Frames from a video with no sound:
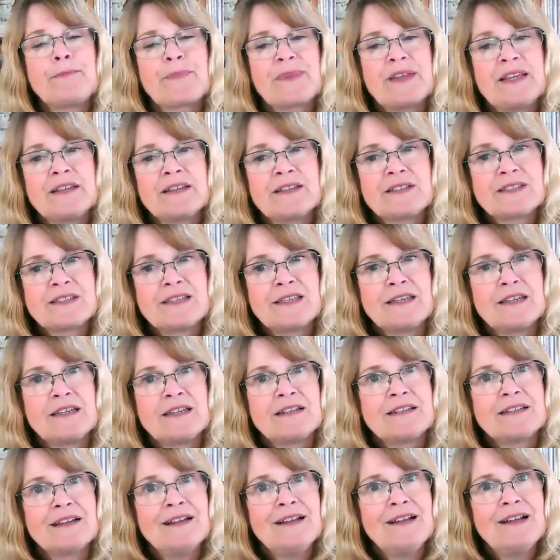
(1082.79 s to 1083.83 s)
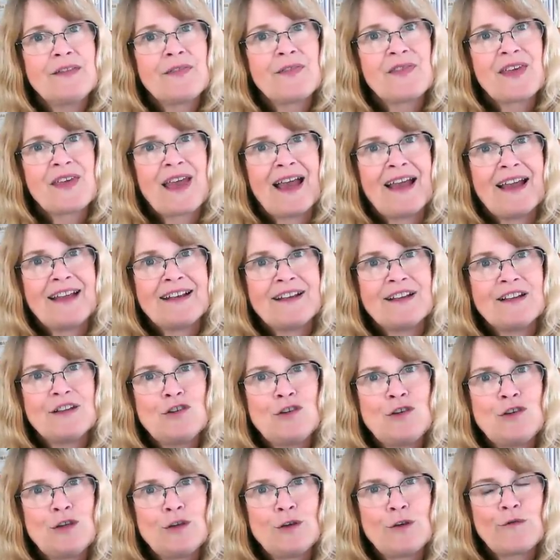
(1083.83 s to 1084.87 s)
Is it that
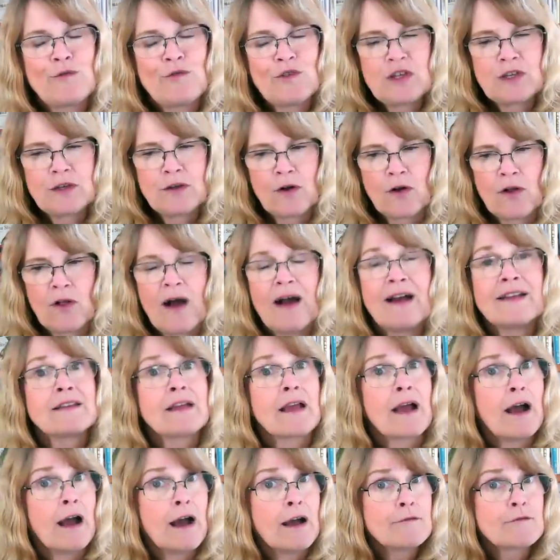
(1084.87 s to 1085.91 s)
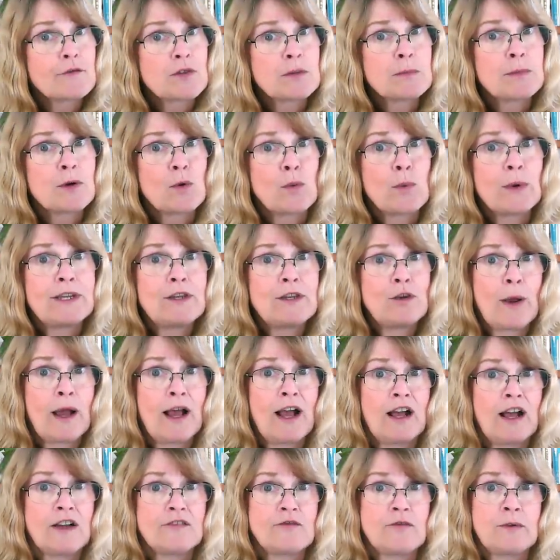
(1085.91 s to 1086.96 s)
you feel uncomfortable when you
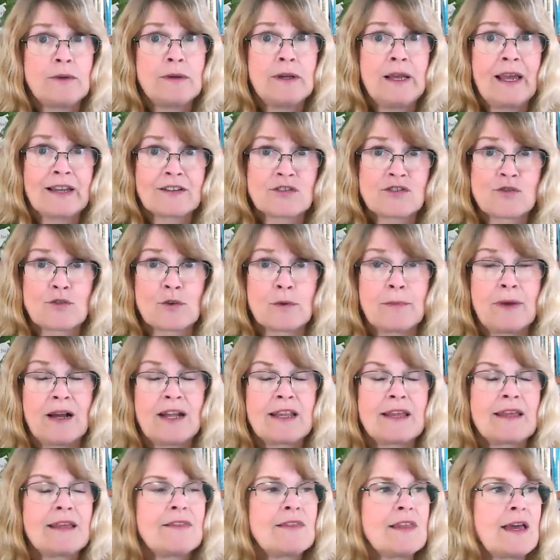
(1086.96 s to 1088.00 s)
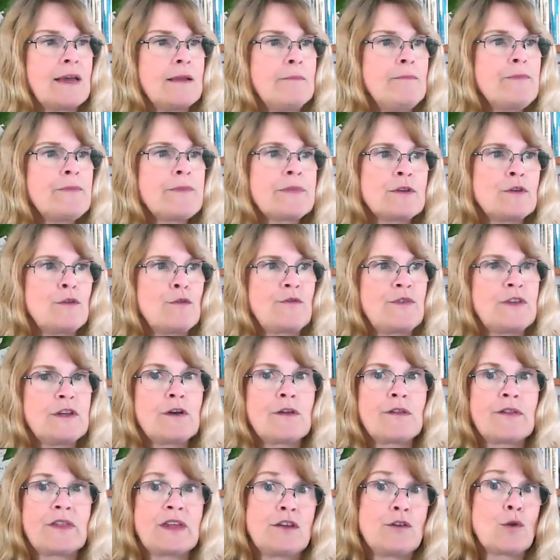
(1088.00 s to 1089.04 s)
have extra money, that you
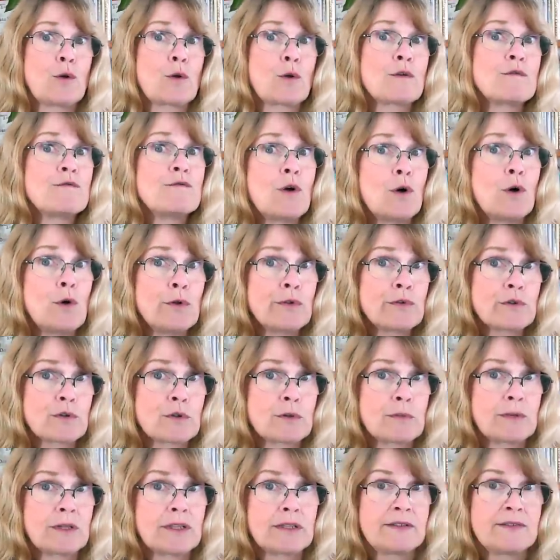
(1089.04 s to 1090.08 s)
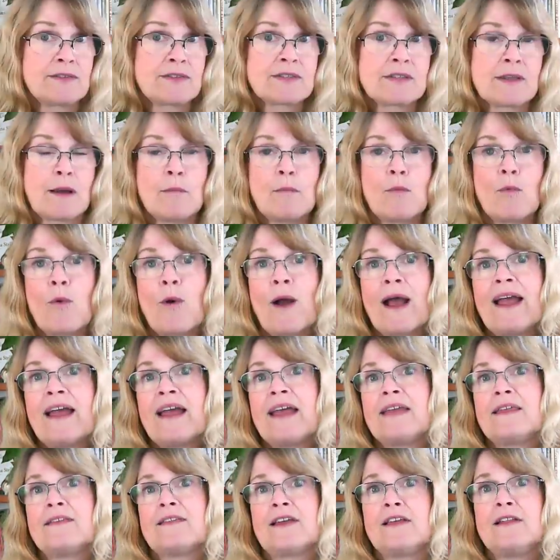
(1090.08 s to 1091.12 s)
feel that you're vulnerable in some
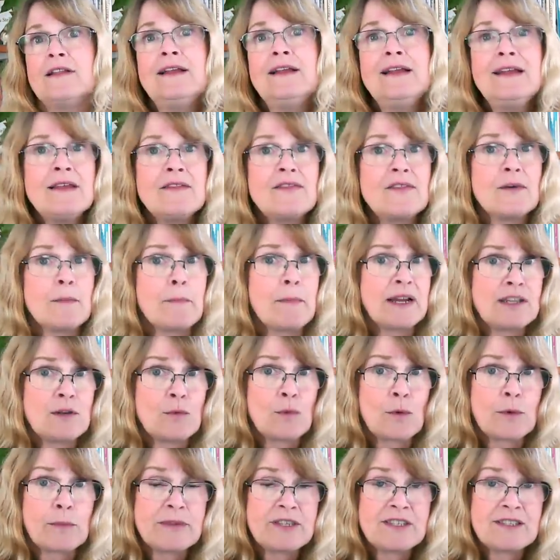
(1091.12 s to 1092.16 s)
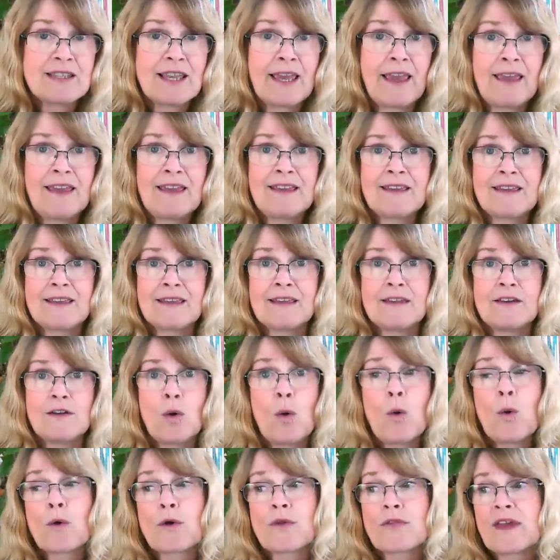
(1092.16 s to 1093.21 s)
way, that the money will be taken,
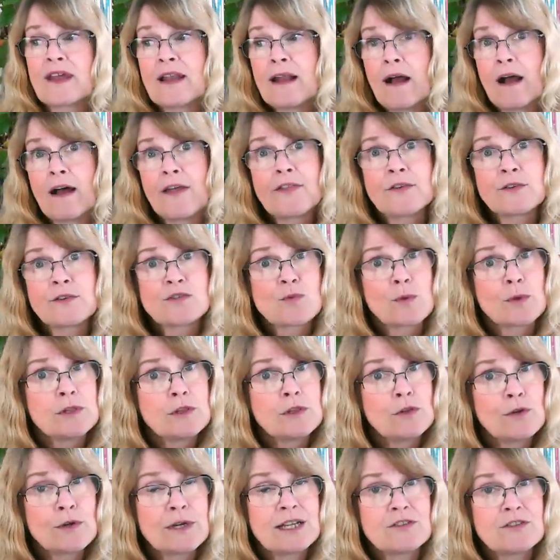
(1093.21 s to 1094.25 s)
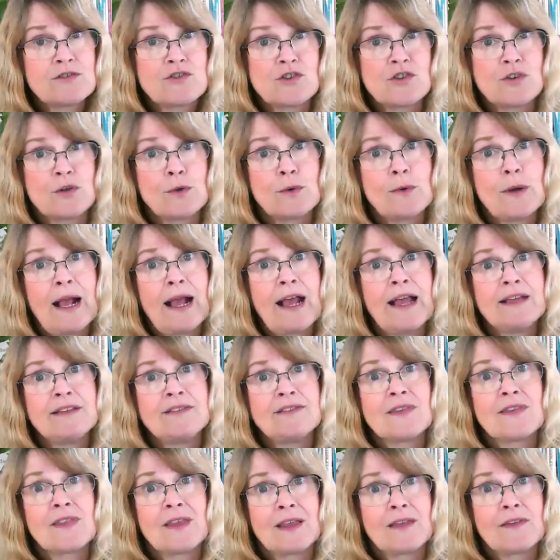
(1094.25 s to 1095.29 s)
or that others will look at you
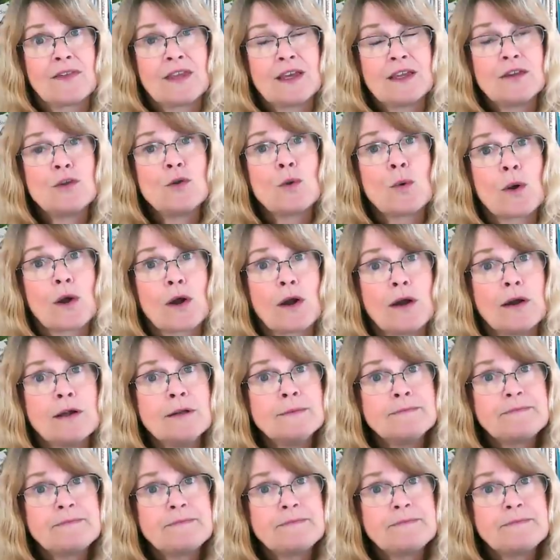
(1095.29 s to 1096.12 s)
and think that you are,